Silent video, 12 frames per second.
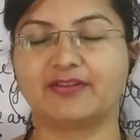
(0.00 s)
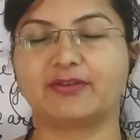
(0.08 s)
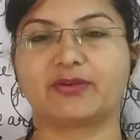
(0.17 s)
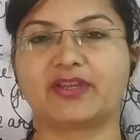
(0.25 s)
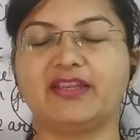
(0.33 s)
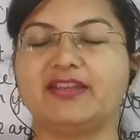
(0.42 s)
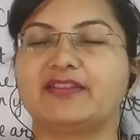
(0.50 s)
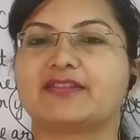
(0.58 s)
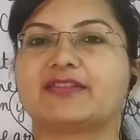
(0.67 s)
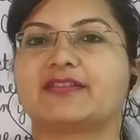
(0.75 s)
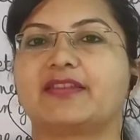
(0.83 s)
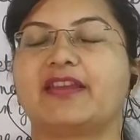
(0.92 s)
Okay?
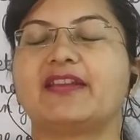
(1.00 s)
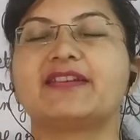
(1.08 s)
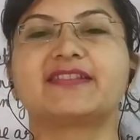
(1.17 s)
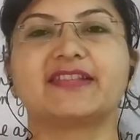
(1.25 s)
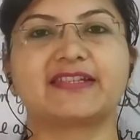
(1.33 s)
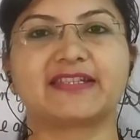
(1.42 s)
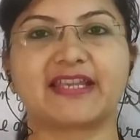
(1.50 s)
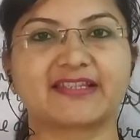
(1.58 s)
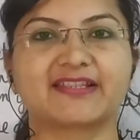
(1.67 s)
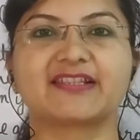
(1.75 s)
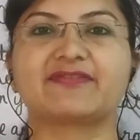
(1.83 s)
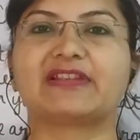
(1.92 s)
Their
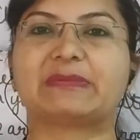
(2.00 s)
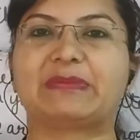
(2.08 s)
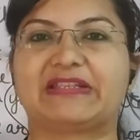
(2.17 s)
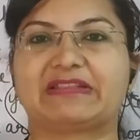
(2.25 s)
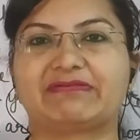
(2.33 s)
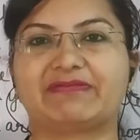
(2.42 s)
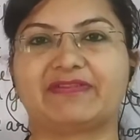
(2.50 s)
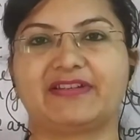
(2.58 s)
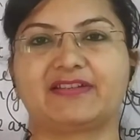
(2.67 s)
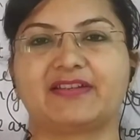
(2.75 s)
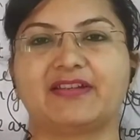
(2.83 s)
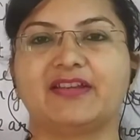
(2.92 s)
syntaxes will be
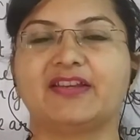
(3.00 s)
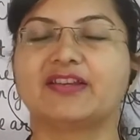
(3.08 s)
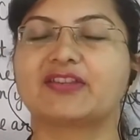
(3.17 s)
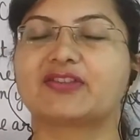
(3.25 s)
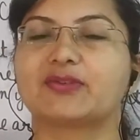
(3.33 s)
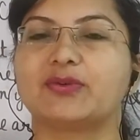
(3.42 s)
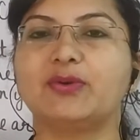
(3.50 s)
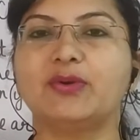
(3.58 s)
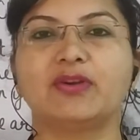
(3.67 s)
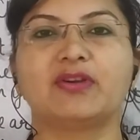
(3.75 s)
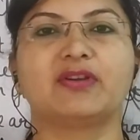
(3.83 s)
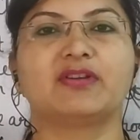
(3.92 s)
different. So,
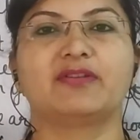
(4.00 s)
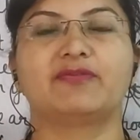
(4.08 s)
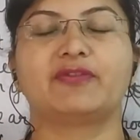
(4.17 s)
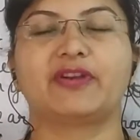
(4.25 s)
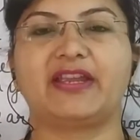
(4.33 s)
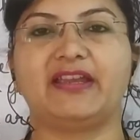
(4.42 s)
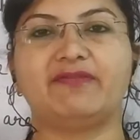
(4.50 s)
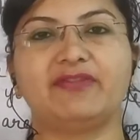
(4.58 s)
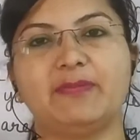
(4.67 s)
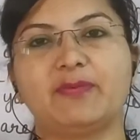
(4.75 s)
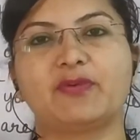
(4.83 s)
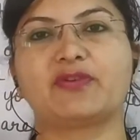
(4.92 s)
for
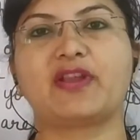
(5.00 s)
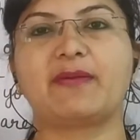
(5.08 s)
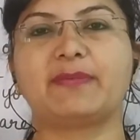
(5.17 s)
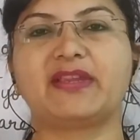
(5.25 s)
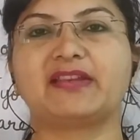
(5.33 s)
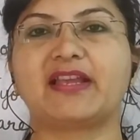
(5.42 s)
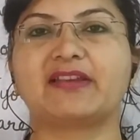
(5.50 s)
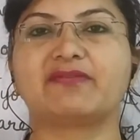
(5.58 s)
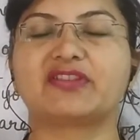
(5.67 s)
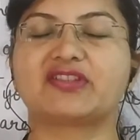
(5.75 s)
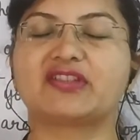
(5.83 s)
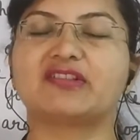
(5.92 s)
every programming
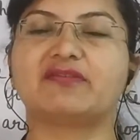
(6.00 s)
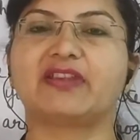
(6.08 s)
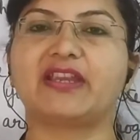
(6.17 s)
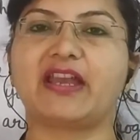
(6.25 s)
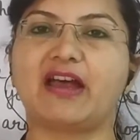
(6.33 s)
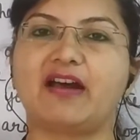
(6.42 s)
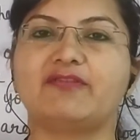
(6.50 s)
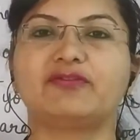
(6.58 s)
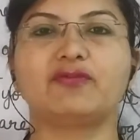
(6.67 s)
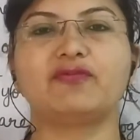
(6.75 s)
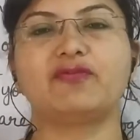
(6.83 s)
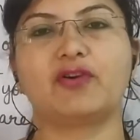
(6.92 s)
languages, we have
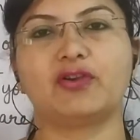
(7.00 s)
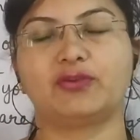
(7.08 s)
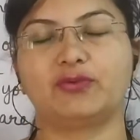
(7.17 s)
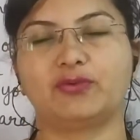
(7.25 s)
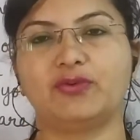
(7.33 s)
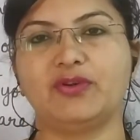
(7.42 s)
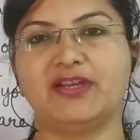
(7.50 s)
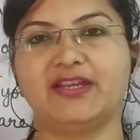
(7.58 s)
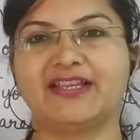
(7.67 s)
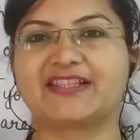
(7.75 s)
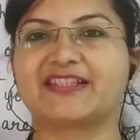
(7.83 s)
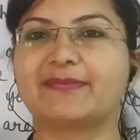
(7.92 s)
to follow
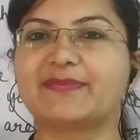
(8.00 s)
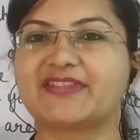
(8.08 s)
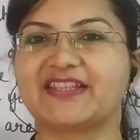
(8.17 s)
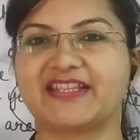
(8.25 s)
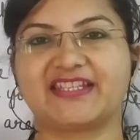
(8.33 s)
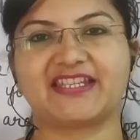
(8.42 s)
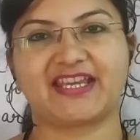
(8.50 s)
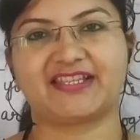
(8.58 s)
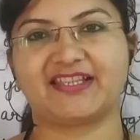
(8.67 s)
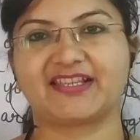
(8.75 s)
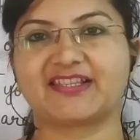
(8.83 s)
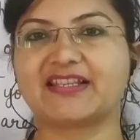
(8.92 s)
some
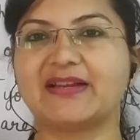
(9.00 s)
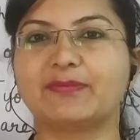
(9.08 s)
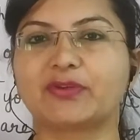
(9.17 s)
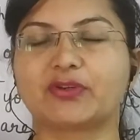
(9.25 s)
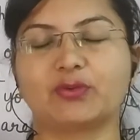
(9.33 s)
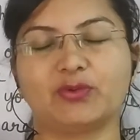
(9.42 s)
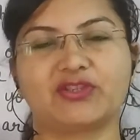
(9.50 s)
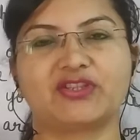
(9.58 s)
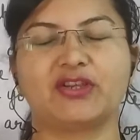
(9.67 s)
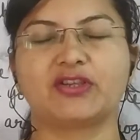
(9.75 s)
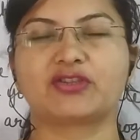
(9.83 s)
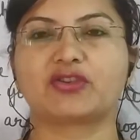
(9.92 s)
syntaxes, some
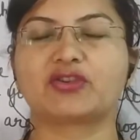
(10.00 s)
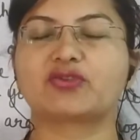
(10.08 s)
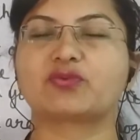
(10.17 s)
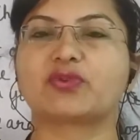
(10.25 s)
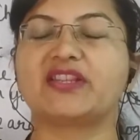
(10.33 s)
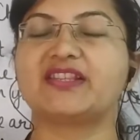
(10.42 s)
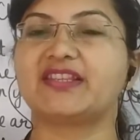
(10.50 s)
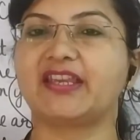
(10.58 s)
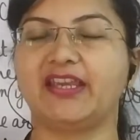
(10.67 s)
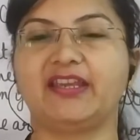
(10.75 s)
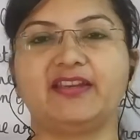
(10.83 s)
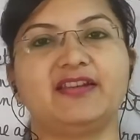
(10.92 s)
rules. So, students,
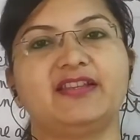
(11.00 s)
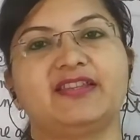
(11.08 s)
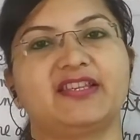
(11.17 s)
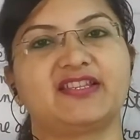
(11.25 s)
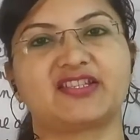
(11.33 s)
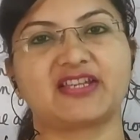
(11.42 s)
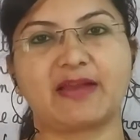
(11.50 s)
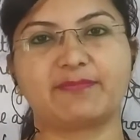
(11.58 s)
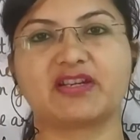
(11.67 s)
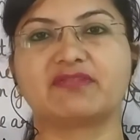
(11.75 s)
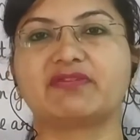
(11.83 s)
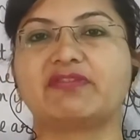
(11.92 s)
here in this
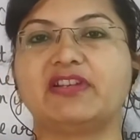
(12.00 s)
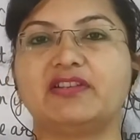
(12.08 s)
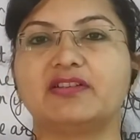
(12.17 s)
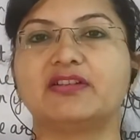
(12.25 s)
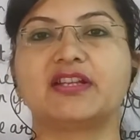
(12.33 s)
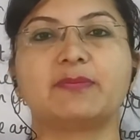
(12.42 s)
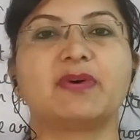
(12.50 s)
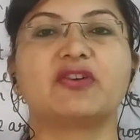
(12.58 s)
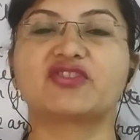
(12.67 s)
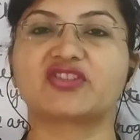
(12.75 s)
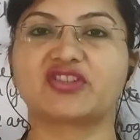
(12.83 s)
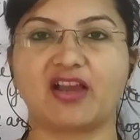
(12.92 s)
chapter, we will learn
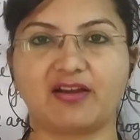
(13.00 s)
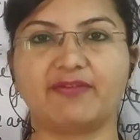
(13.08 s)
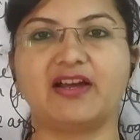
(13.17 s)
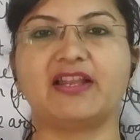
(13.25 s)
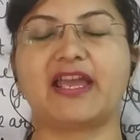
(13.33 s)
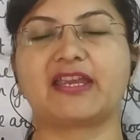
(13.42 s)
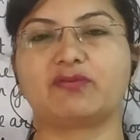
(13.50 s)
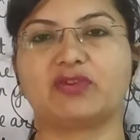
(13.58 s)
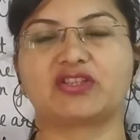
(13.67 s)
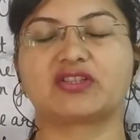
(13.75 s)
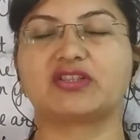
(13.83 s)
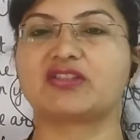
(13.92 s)
about Java
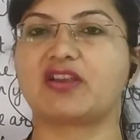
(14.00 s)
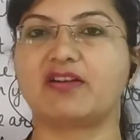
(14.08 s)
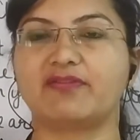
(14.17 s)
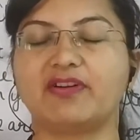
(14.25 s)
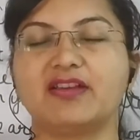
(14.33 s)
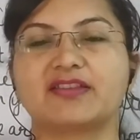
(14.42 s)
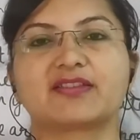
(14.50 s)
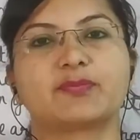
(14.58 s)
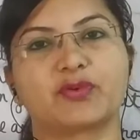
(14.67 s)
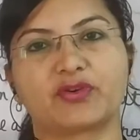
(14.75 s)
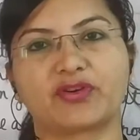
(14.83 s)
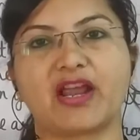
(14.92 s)
language. Java is a
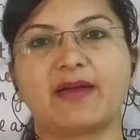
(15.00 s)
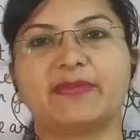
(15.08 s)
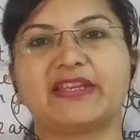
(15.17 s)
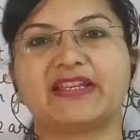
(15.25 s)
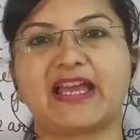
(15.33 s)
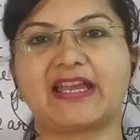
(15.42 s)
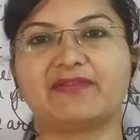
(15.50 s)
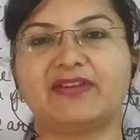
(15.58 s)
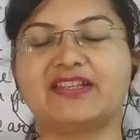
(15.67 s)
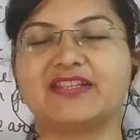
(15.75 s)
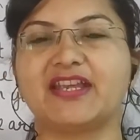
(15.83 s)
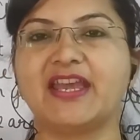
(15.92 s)
programming
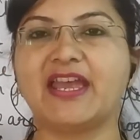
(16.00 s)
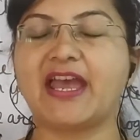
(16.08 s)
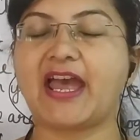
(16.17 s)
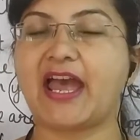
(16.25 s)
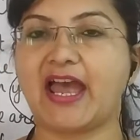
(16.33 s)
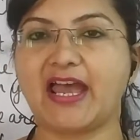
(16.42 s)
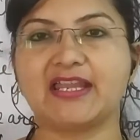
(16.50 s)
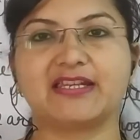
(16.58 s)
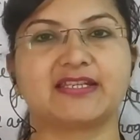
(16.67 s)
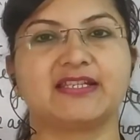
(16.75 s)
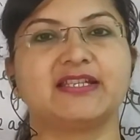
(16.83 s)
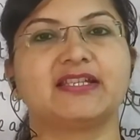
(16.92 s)
language,
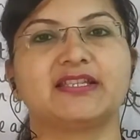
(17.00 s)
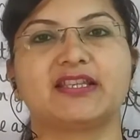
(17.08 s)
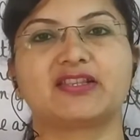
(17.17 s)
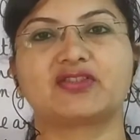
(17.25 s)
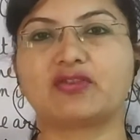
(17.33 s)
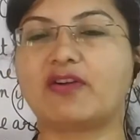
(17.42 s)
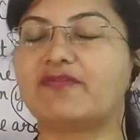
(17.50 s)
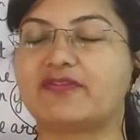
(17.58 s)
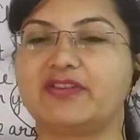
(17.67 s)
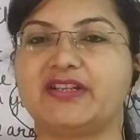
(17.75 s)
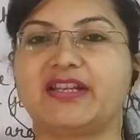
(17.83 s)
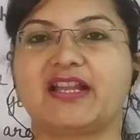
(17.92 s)
and the
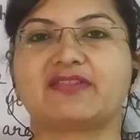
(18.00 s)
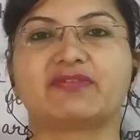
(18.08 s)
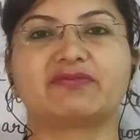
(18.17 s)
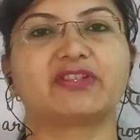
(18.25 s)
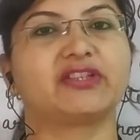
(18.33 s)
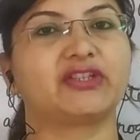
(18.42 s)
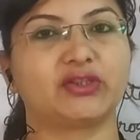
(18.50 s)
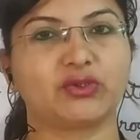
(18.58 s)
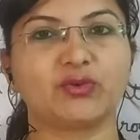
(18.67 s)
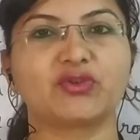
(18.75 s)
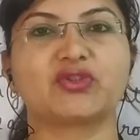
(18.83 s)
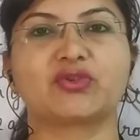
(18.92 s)
software that we will
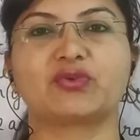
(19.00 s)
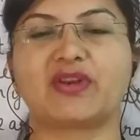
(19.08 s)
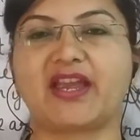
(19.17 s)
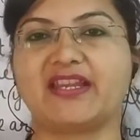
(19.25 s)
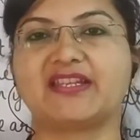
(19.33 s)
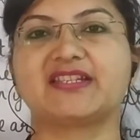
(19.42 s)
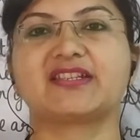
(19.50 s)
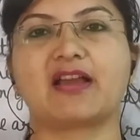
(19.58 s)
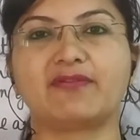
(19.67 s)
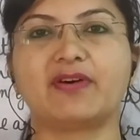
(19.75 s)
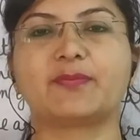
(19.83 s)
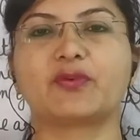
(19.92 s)
use to write
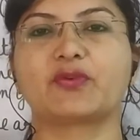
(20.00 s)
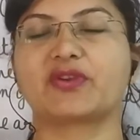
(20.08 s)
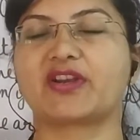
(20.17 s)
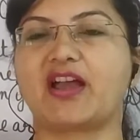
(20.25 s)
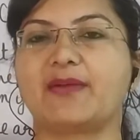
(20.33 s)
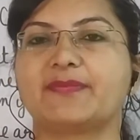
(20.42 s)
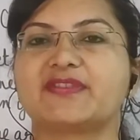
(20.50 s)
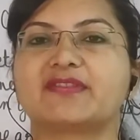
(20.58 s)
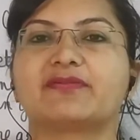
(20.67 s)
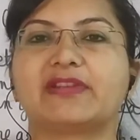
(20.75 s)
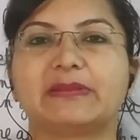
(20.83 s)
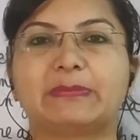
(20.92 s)
Java
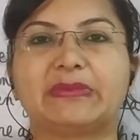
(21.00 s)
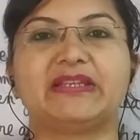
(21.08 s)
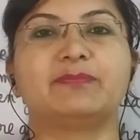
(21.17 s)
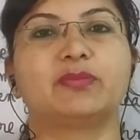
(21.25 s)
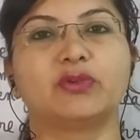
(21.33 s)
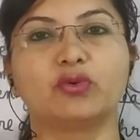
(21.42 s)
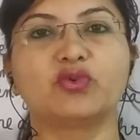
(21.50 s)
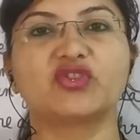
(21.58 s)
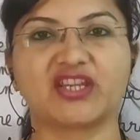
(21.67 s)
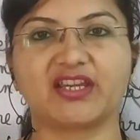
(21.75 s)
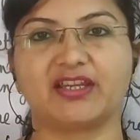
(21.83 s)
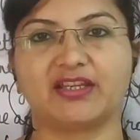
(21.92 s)
programs will be
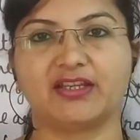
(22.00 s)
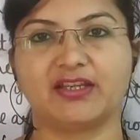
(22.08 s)
BlueJ.